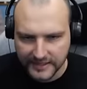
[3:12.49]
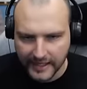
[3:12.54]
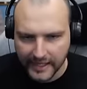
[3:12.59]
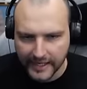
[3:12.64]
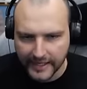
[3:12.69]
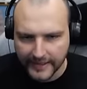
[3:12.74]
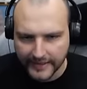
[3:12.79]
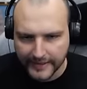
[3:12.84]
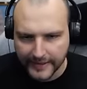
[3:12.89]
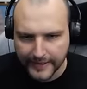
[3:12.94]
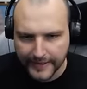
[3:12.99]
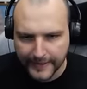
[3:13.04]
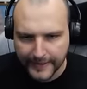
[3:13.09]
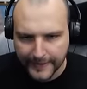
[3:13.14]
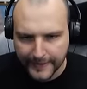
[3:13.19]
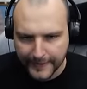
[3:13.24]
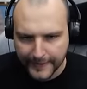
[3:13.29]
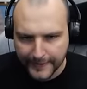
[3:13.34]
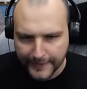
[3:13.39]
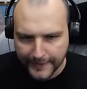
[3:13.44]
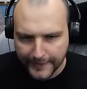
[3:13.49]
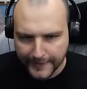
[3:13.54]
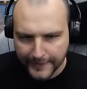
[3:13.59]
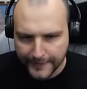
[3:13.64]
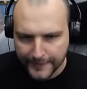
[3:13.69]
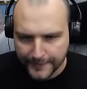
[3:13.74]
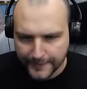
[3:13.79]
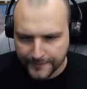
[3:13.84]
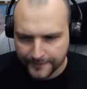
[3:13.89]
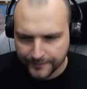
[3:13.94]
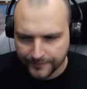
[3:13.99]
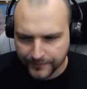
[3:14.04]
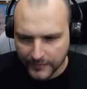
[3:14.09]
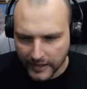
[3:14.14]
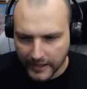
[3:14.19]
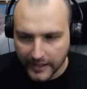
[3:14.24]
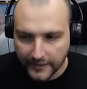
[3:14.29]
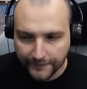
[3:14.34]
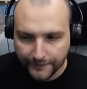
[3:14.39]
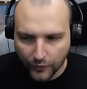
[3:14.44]
right?
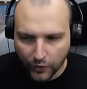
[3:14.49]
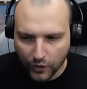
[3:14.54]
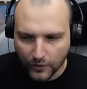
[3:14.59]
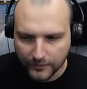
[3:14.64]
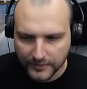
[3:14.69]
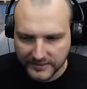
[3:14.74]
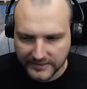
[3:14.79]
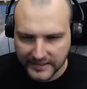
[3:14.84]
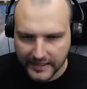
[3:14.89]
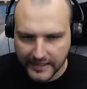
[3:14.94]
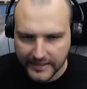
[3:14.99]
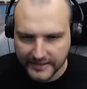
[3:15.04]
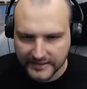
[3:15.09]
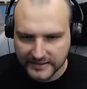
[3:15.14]
If obviously this